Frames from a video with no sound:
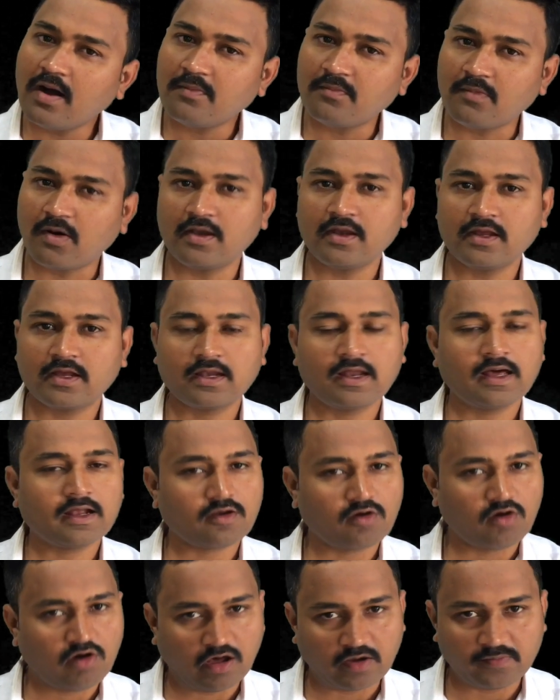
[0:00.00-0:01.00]

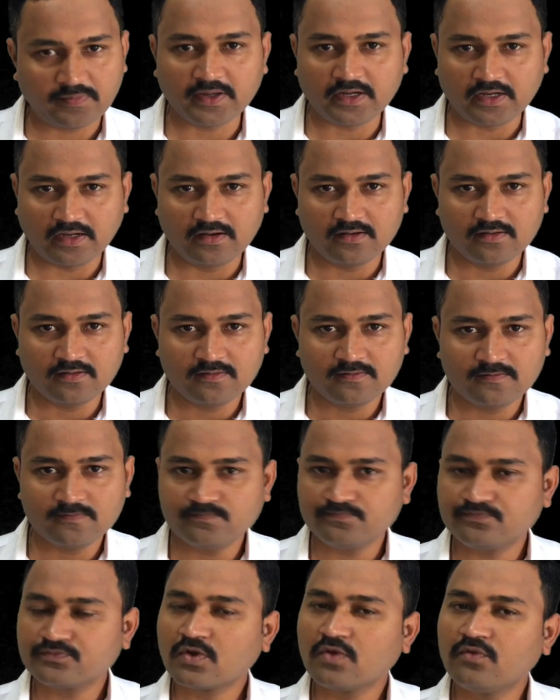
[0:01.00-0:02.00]
molecular orbital.
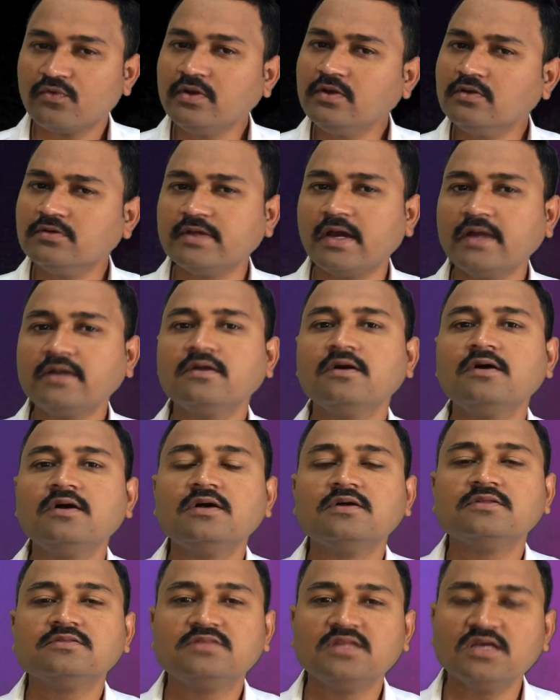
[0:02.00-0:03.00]
We know that
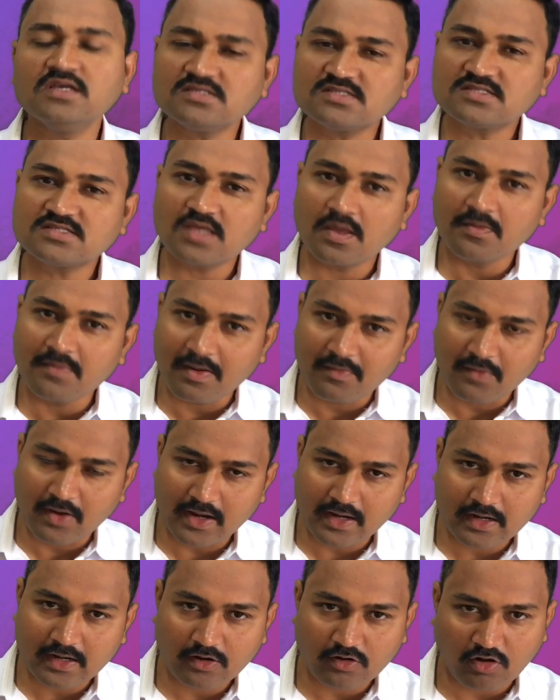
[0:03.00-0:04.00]
these sigma
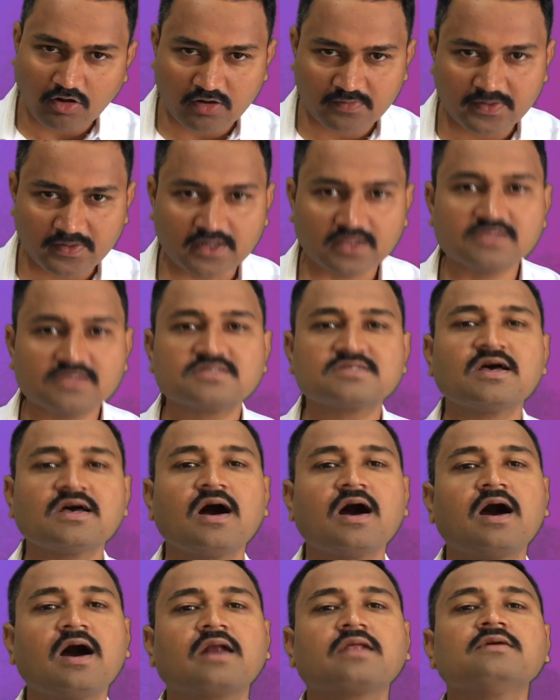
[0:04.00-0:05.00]
molecular orbitals
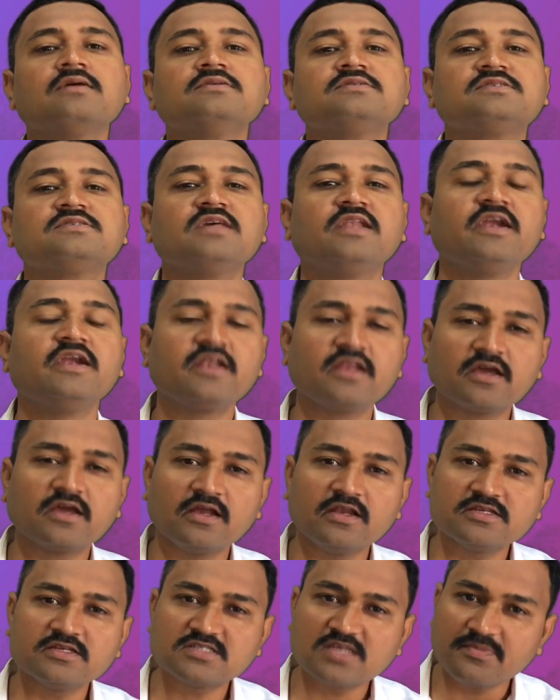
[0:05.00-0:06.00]
are
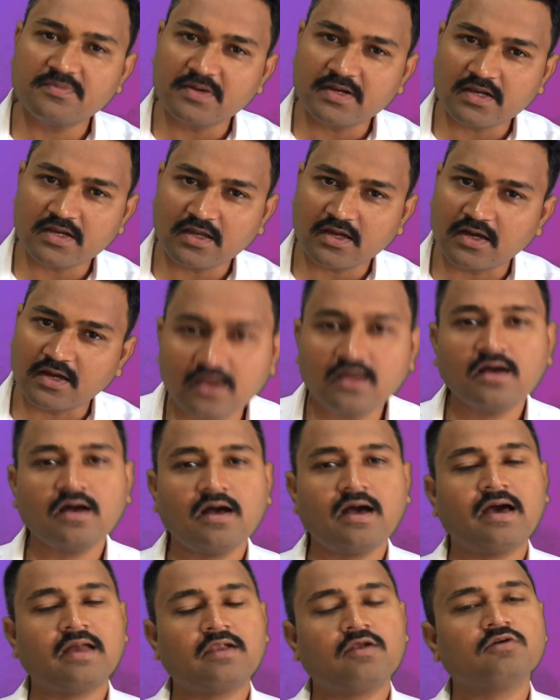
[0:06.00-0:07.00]
cylindrically symmetrical
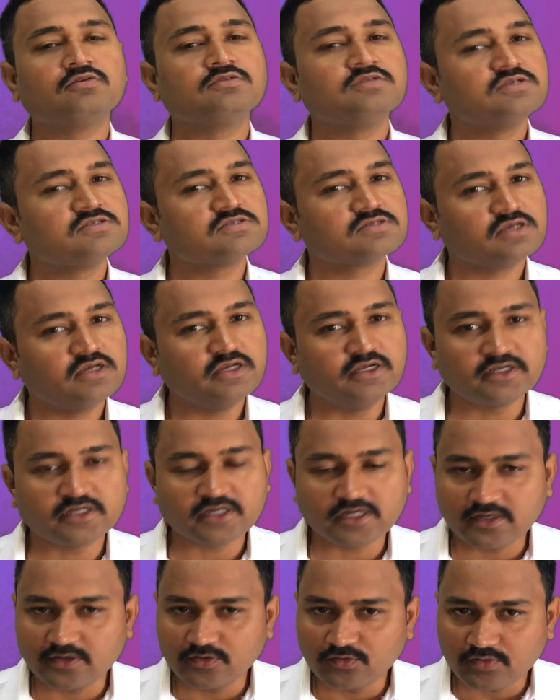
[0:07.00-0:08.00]
along this
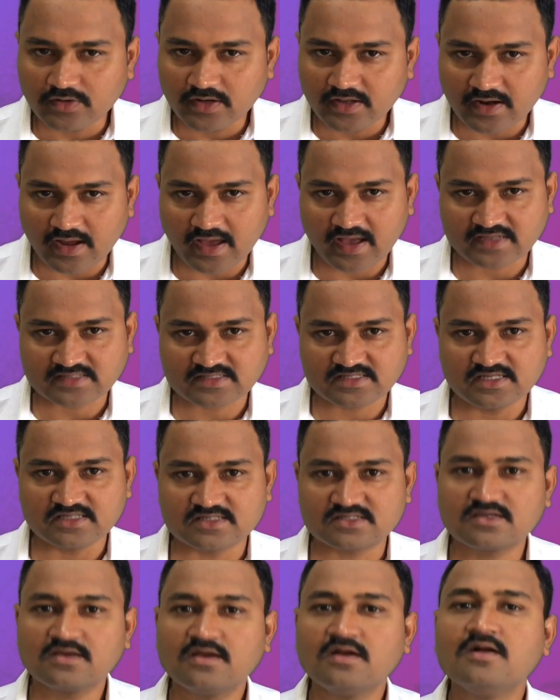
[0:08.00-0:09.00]
internuclear
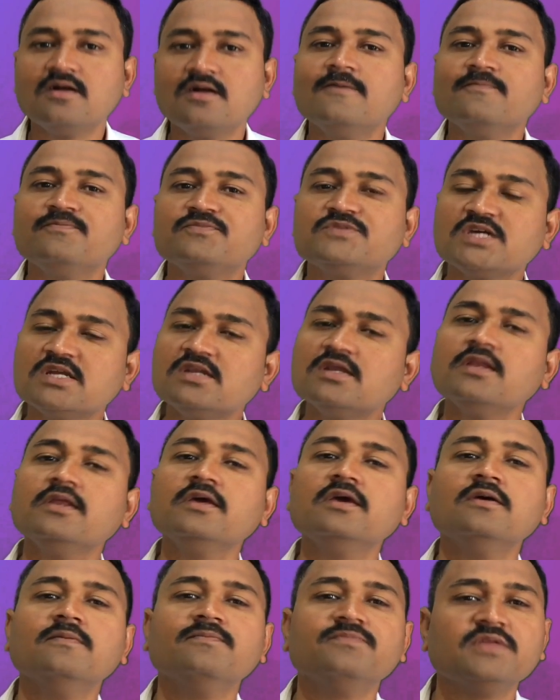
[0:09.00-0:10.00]
axis.
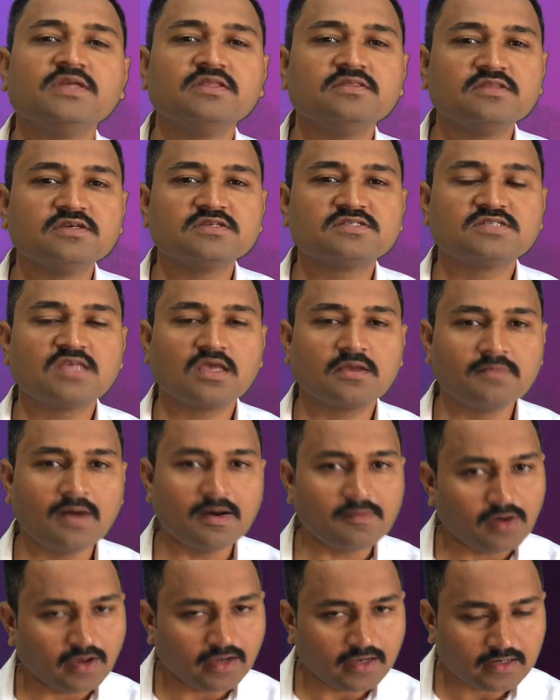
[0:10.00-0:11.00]
Generally, in this
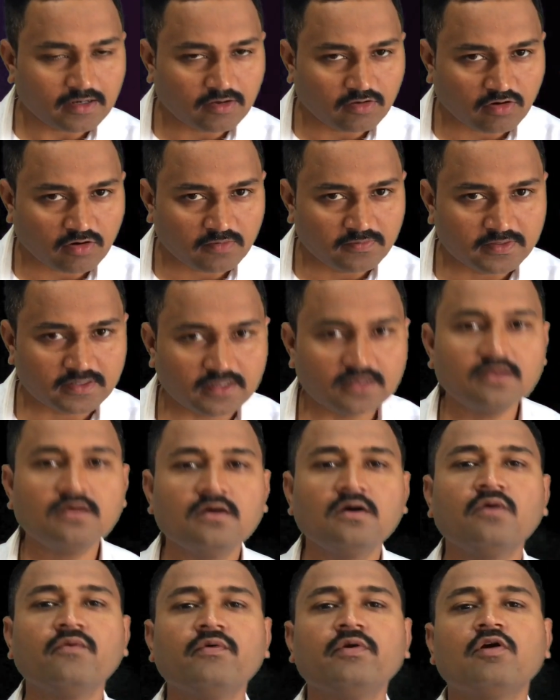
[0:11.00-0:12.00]
sigma molecular orbital,
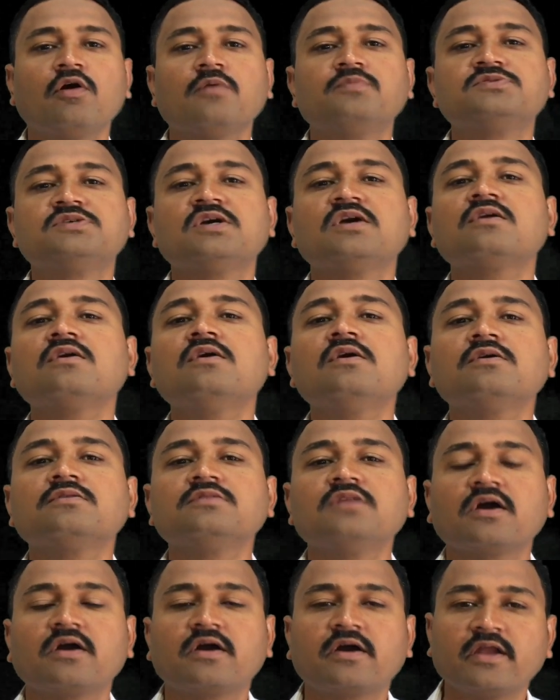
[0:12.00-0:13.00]
we observe
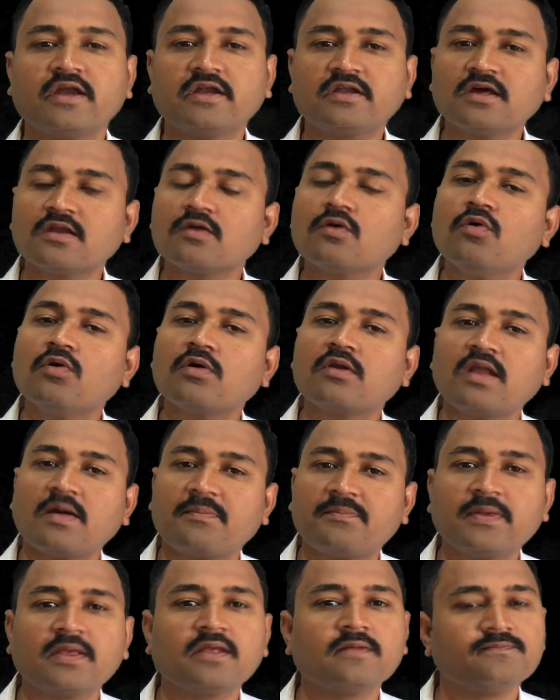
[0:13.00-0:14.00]
the greater
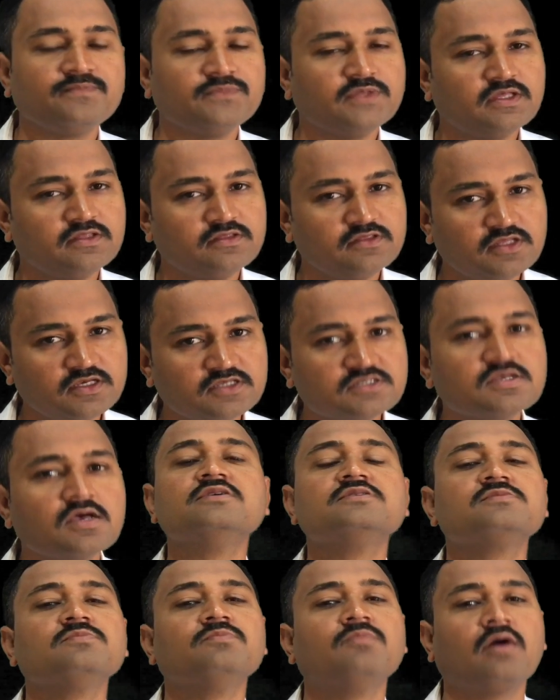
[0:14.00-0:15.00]
overlapping in
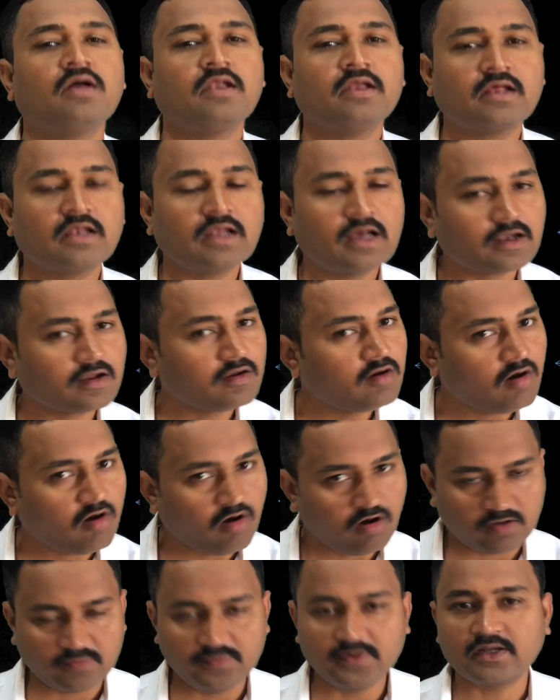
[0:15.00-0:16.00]
these molecular
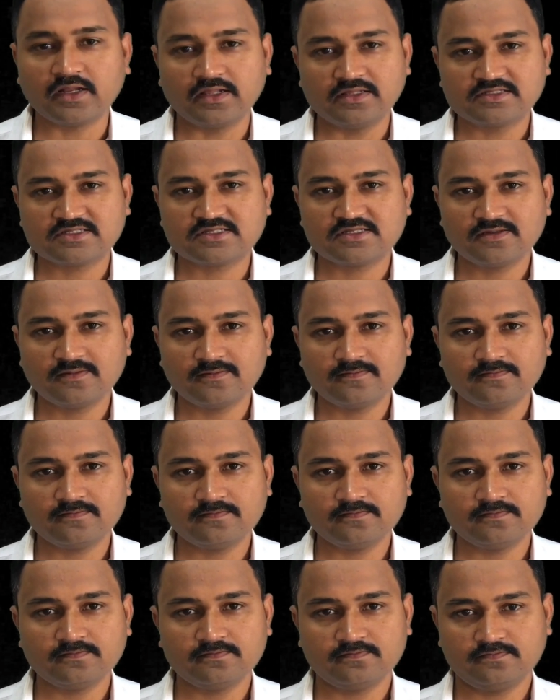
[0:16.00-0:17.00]
orbitals.
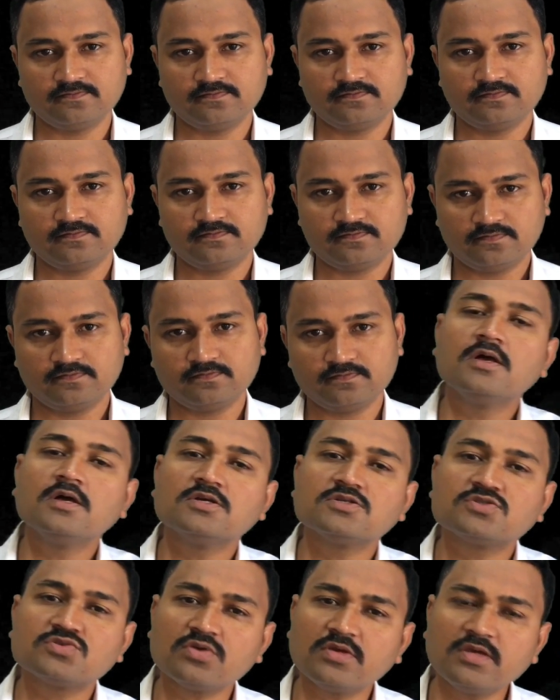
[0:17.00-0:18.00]

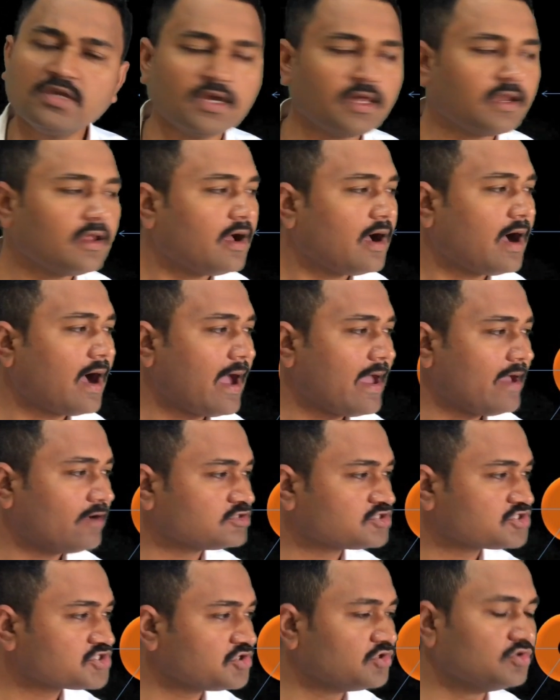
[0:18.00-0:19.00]
So here I
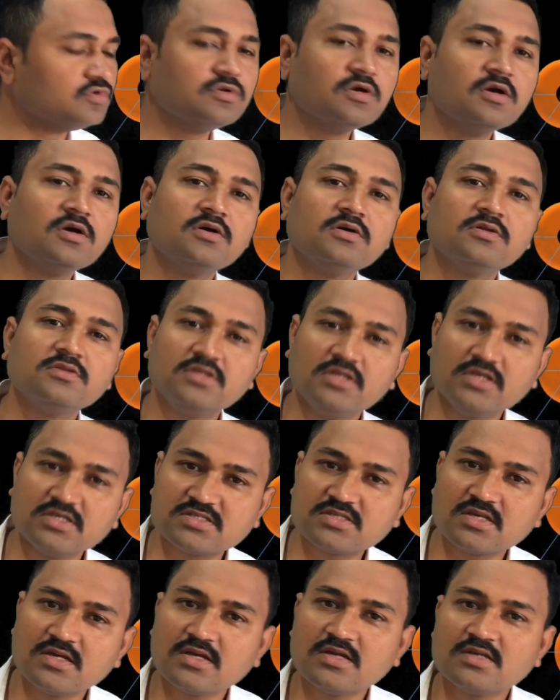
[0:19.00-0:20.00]
have shown
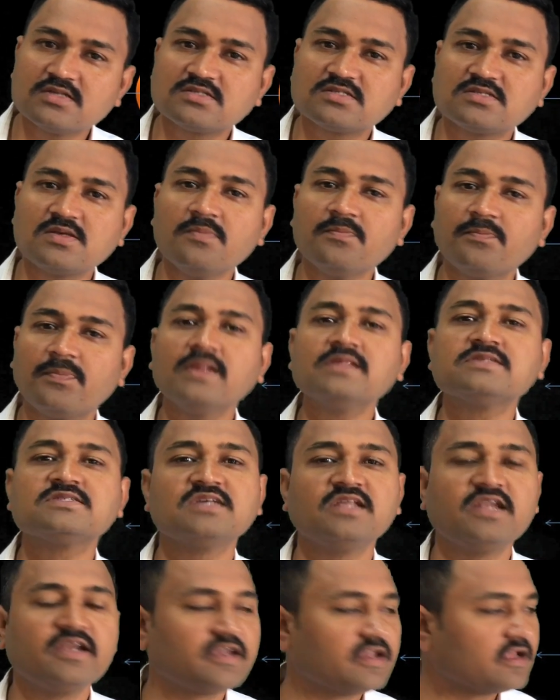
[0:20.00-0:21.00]
these simple
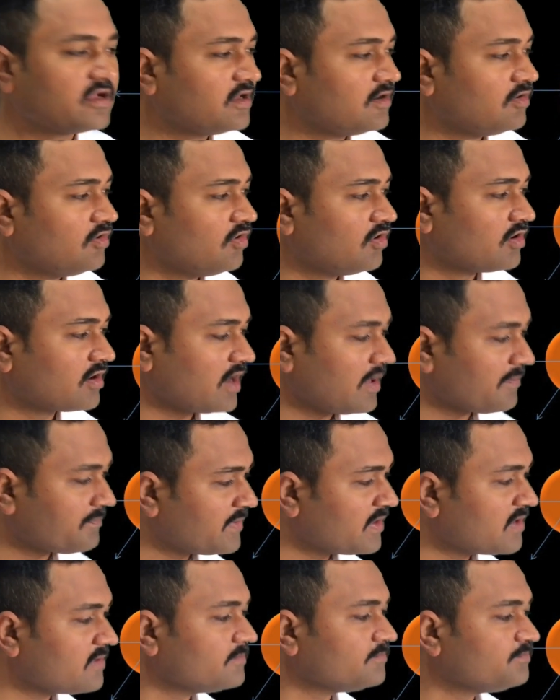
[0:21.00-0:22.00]
cylindrical
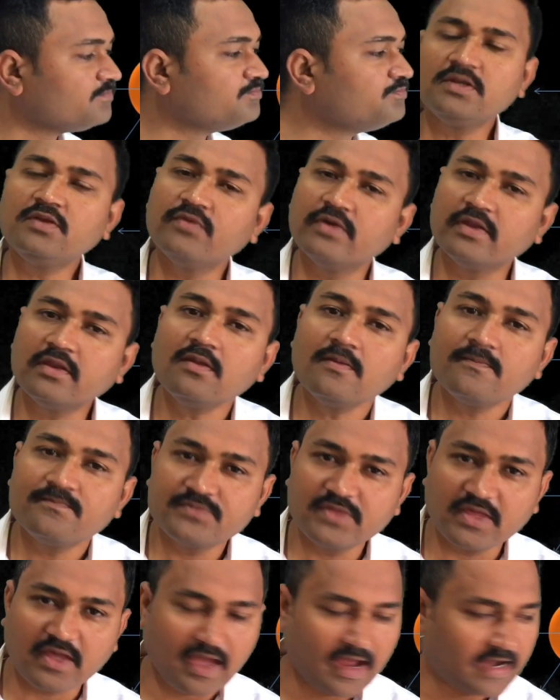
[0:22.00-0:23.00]
overlapping between
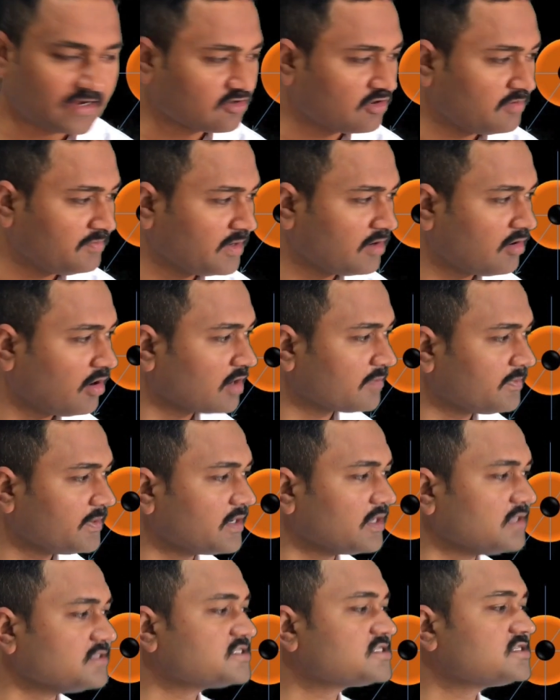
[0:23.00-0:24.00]
the atomic
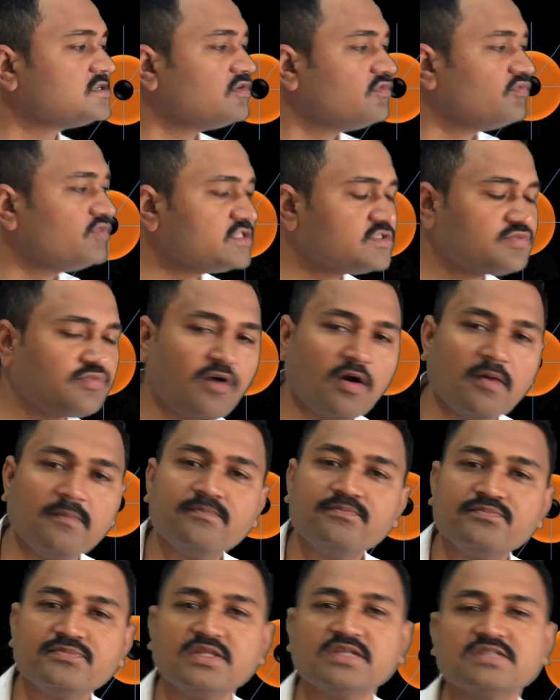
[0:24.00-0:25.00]
orbitals which
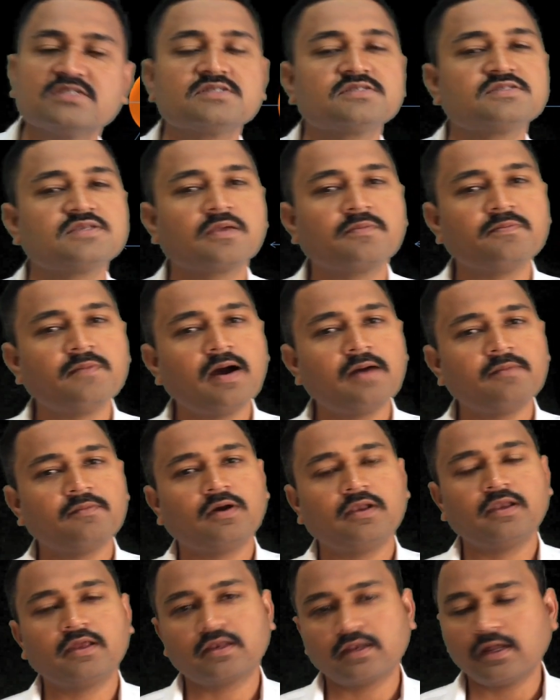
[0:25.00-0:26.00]
form this sigma
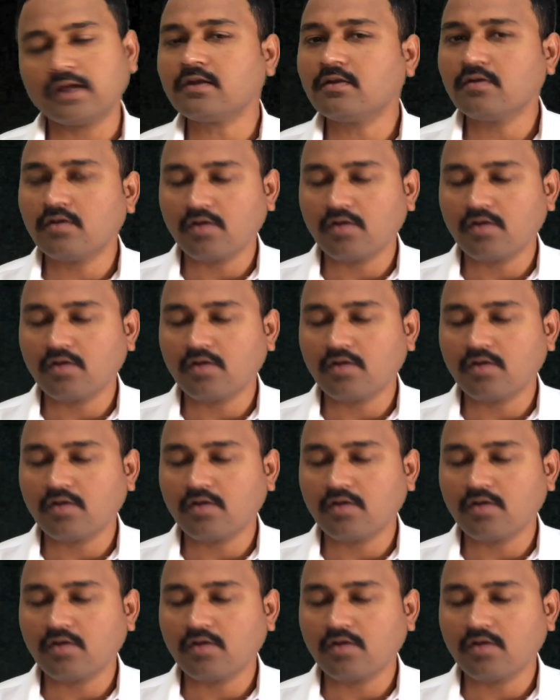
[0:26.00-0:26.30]
molecular